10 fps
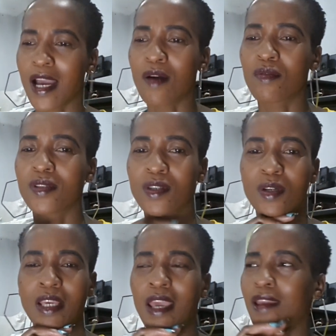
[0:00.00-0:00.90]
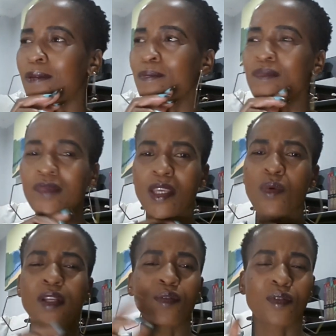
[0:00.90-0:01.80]
Ukuthi okay, he
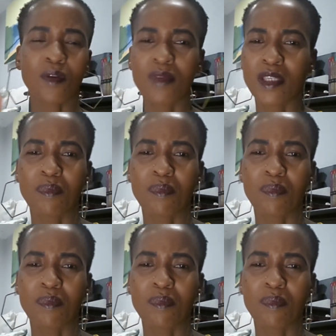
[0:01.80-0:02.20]
went to Somizi